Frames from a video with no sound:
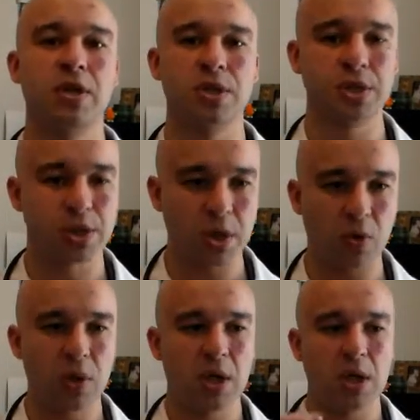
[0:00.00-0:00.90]

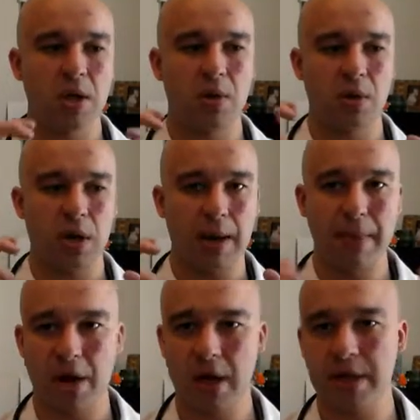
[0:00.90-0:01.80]
So,
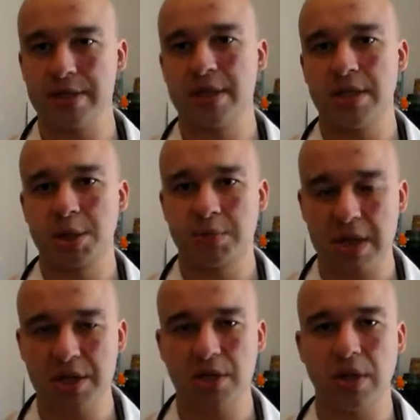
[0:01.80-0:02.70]
Americans
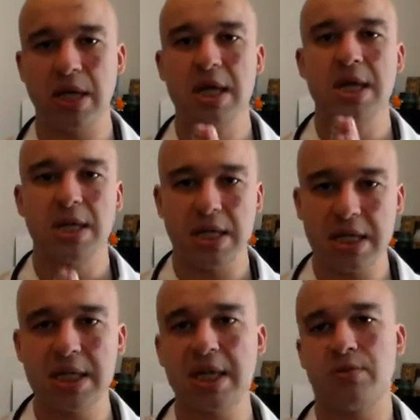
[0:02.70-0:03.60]
especially
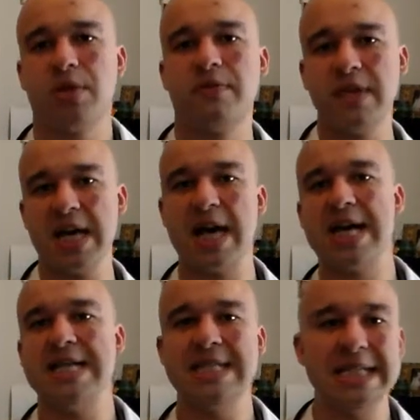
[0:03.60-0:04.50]
need to get rid of the
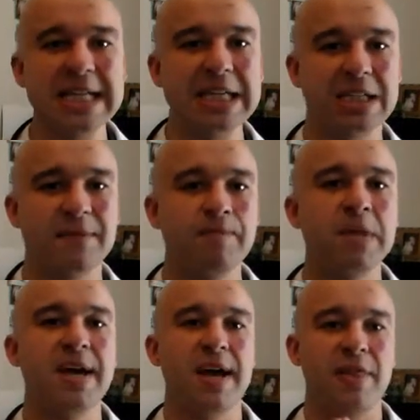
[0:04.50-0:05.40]
idea
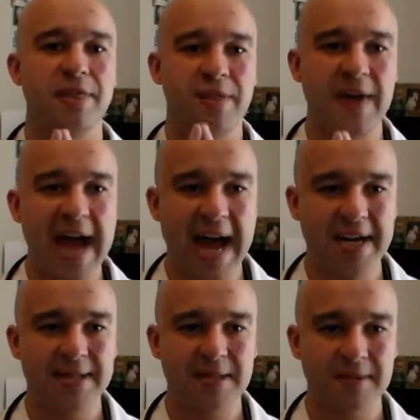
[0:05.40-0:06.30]

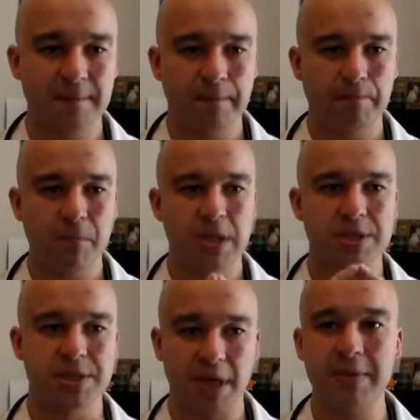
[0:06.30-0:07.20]
that
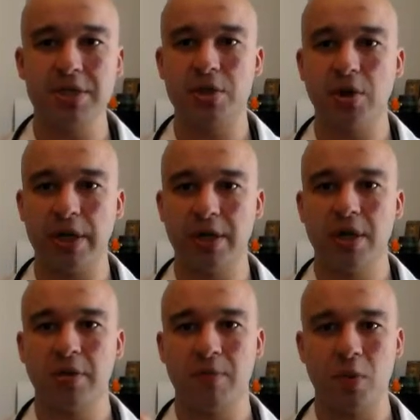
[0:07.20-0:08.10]
some is good,
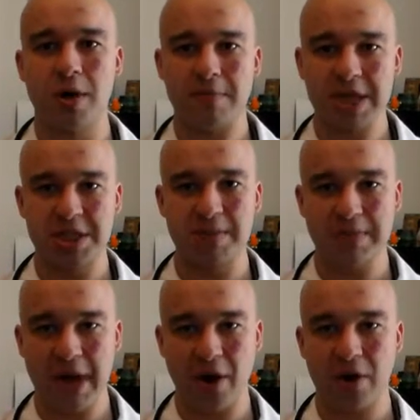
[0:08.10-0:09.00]
more must be
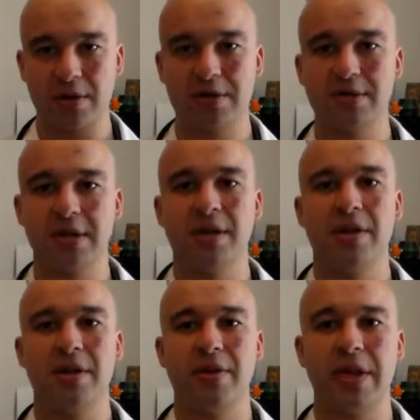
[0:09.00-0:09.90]
better.
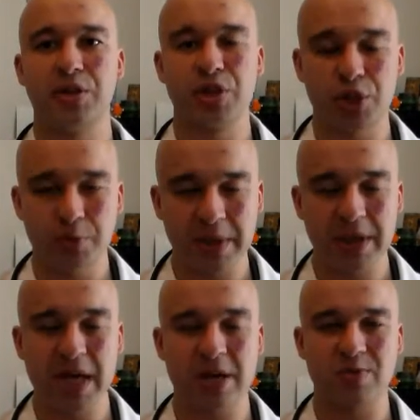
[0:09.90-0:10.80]
That is
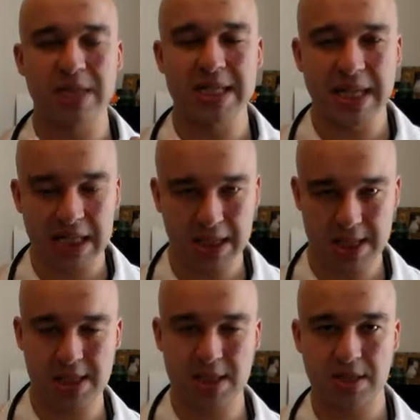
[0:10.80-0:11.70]
stupid and
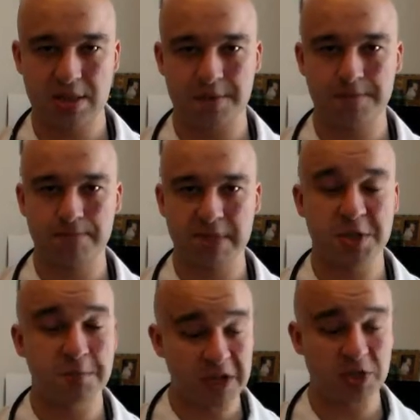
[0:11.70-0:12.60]
ridiculous,
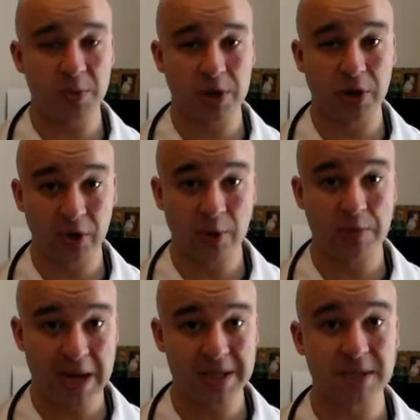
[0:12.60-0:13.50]
especially when you're dealing
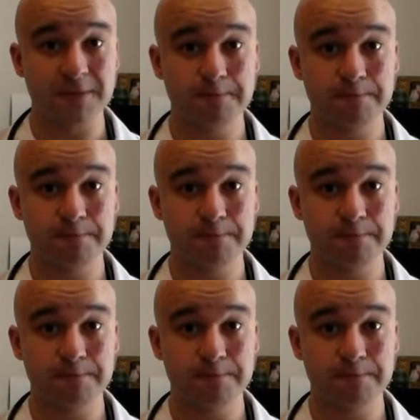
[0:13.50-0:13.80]
with medicine.